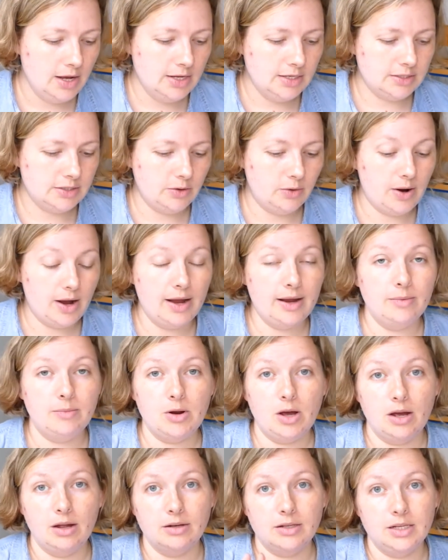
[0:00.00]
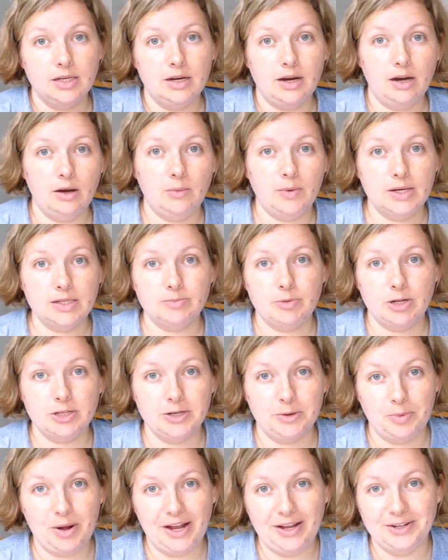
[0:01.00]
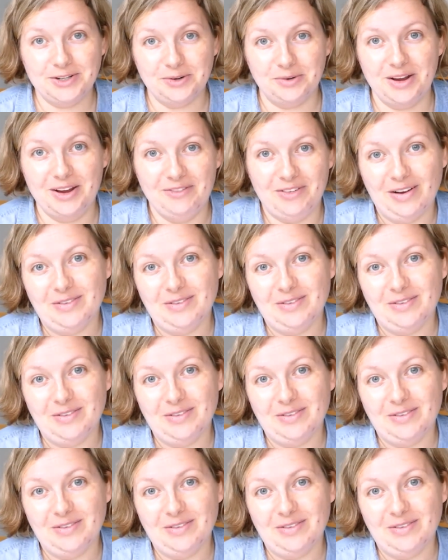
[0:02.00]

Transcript: So I am not in any way sponsored by Interweave.